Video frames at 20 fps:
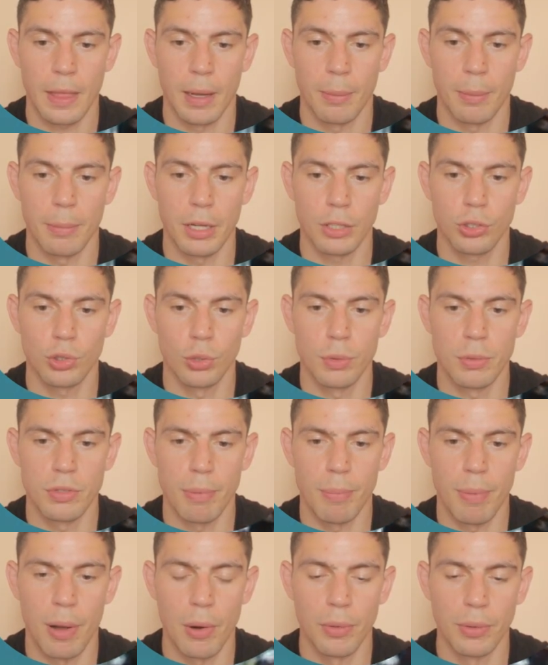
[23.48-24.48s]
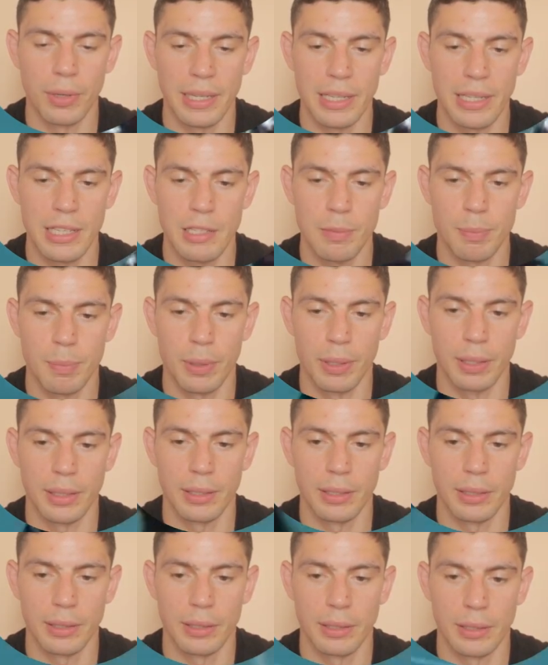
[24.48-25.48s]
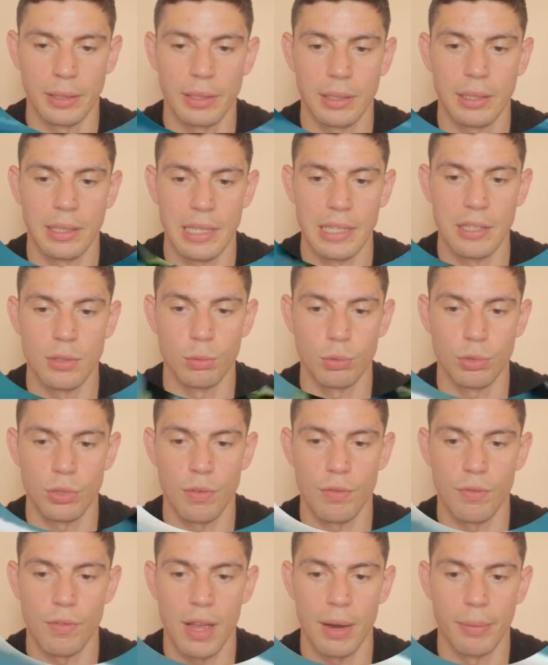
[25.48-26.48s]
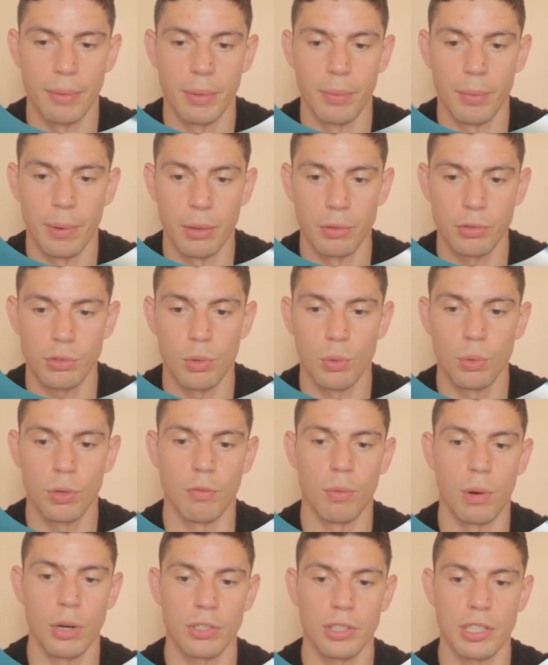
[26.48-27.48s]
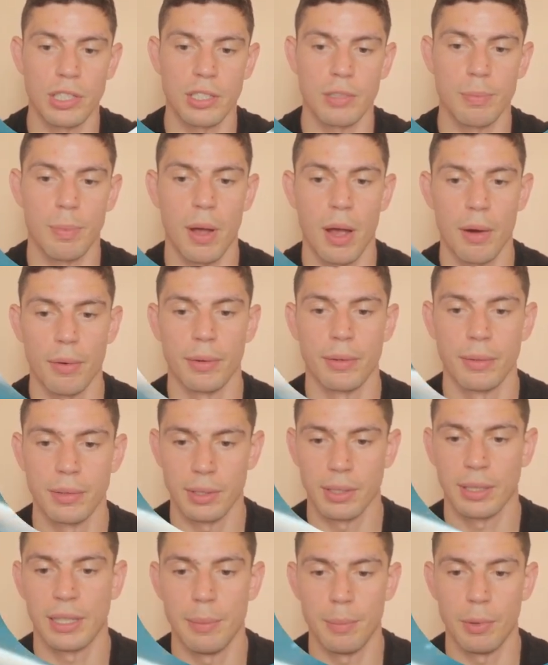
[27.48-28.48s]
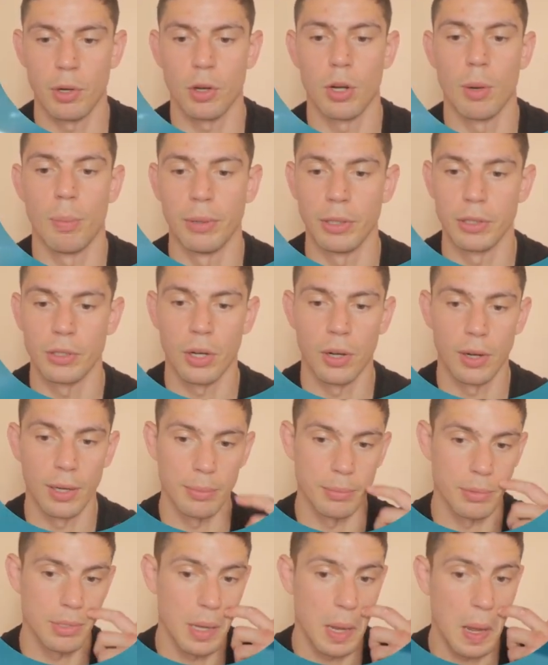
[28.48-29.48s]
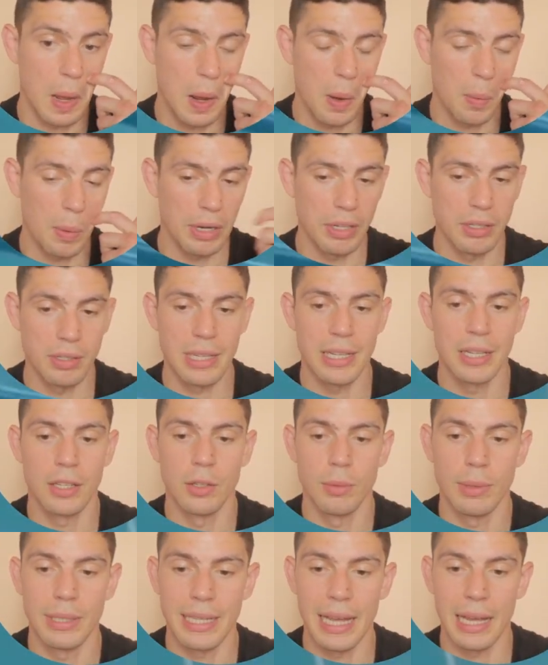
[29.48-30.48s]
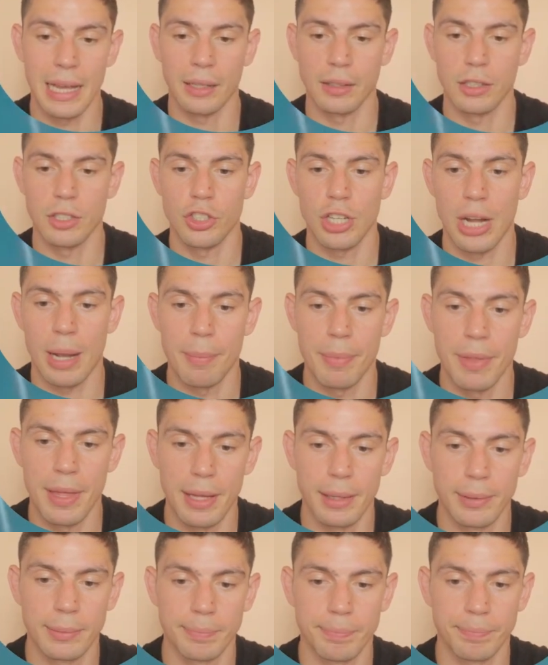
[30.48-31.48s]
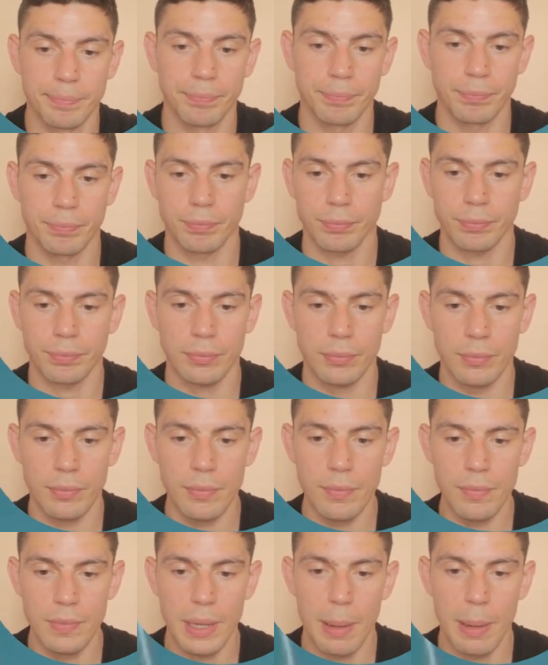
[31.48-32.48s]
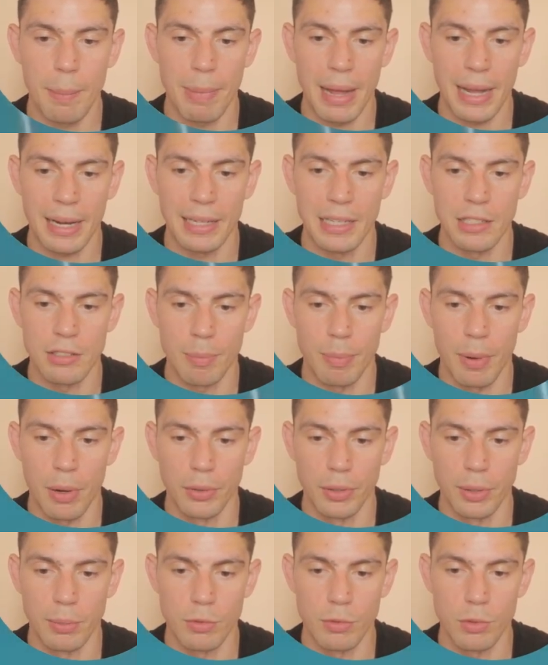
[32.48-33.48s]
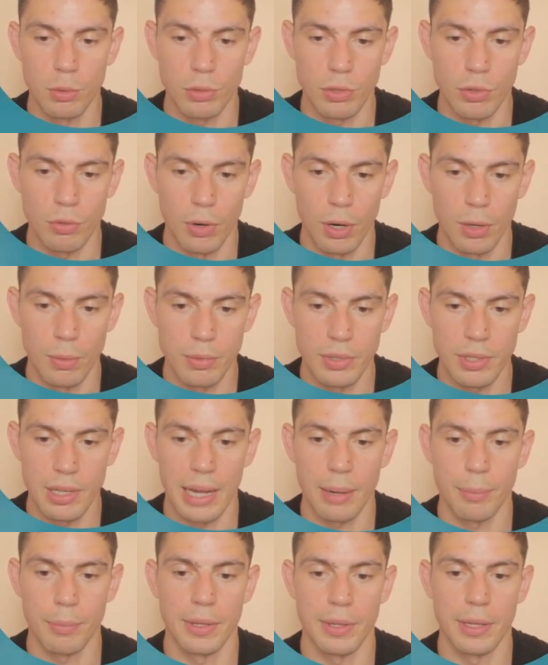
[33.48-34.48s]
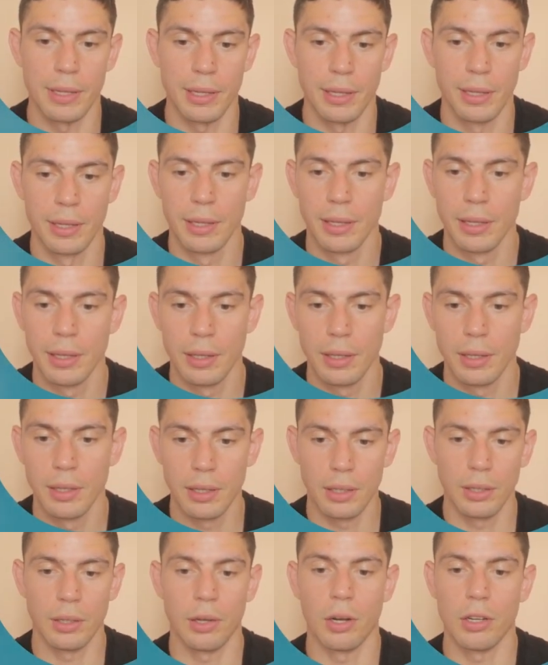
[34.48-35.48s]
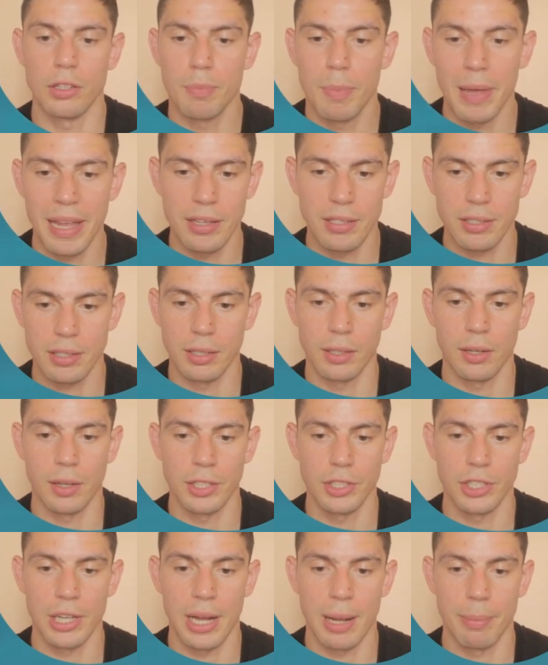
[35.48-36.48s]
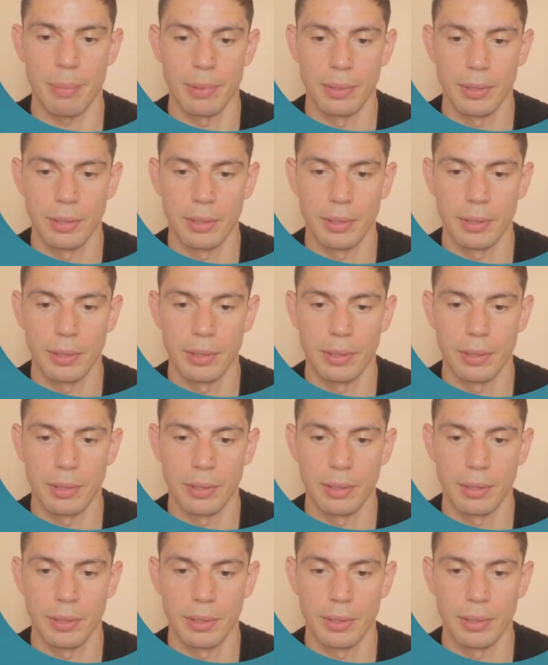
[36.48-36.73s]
I'm not sure who his opponent is, but he's also very well scored. I've watched this sparring clip a couple of times. You can see Inoue getting on the jab there, backing his opponent up towards the ropes with a nice piston-like jab.